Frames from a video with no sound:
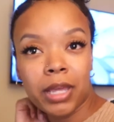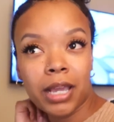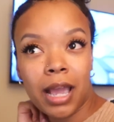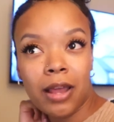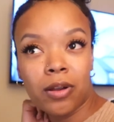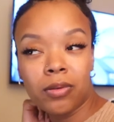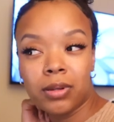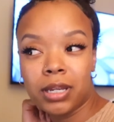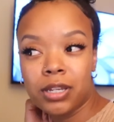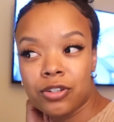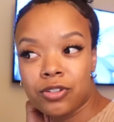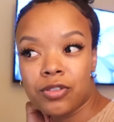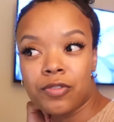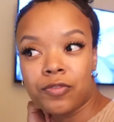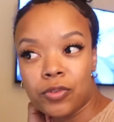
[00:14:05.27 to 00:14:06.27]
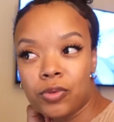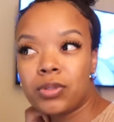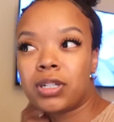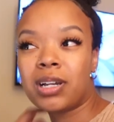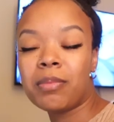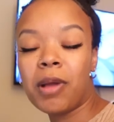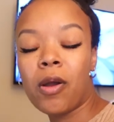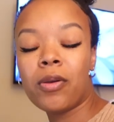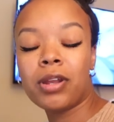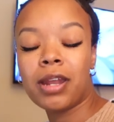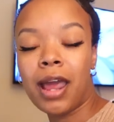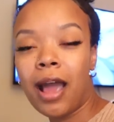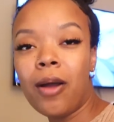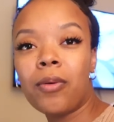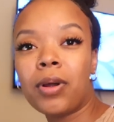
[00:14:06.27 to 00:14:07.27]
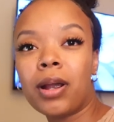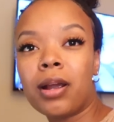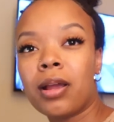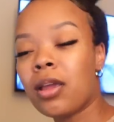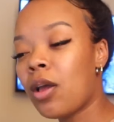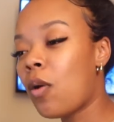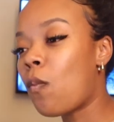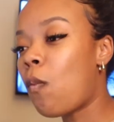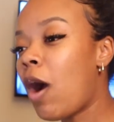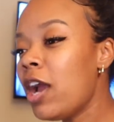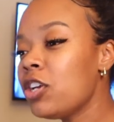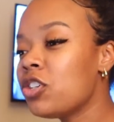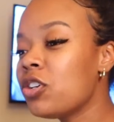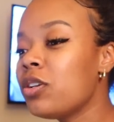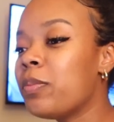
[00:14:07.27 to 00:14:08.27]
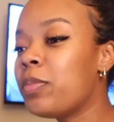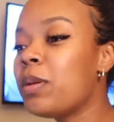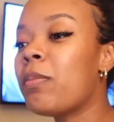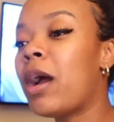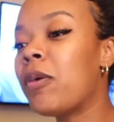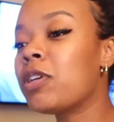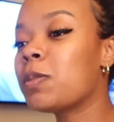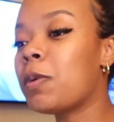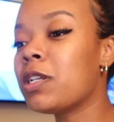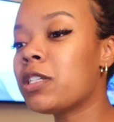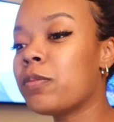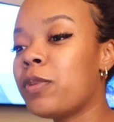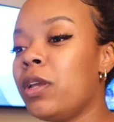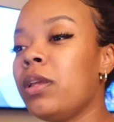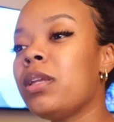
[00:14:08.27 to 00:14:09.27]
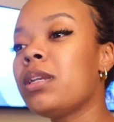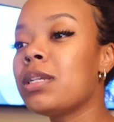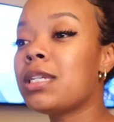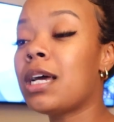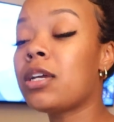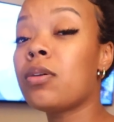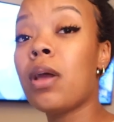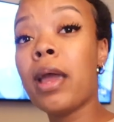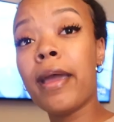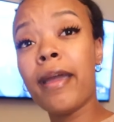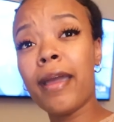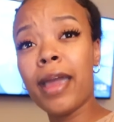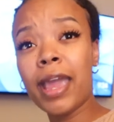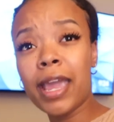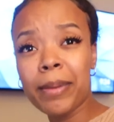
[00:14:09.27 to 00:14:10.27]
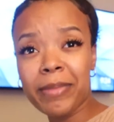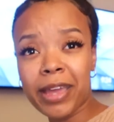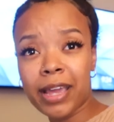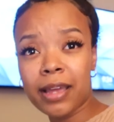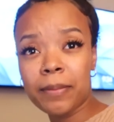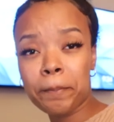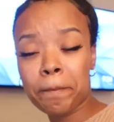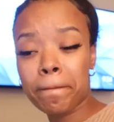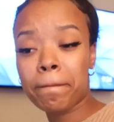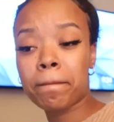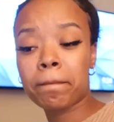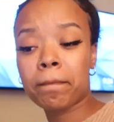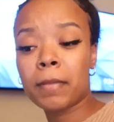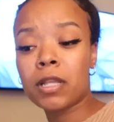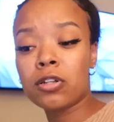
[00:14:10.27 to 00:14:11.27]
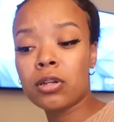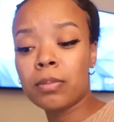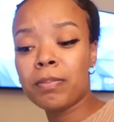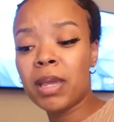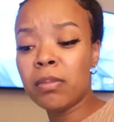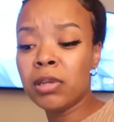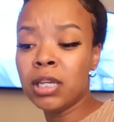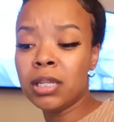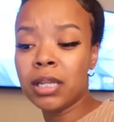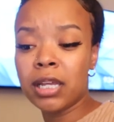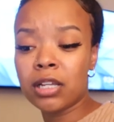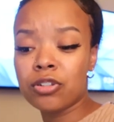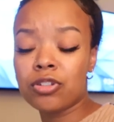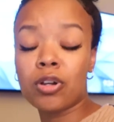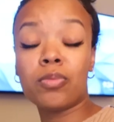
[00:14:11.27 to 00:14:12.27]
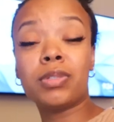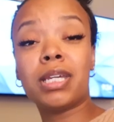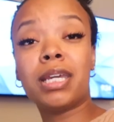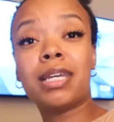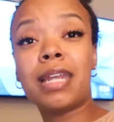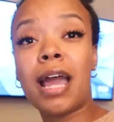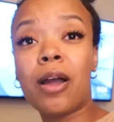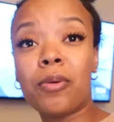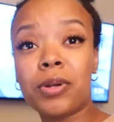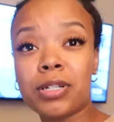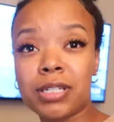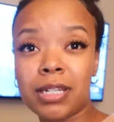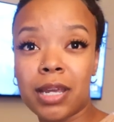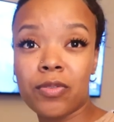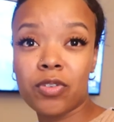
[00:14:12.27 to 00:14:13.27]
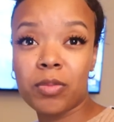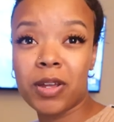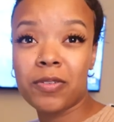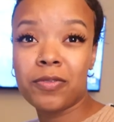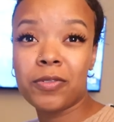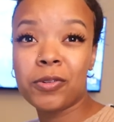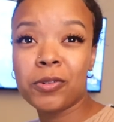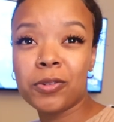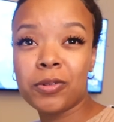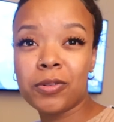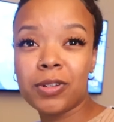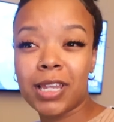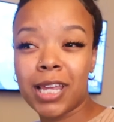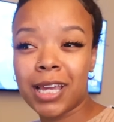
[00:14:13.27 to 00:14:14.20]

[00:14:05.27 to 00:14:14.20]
Like, I don't need the food to come out in an hour. Why should it be my responsibility to tell you, hey man, maybe like don't take an hour today for my food.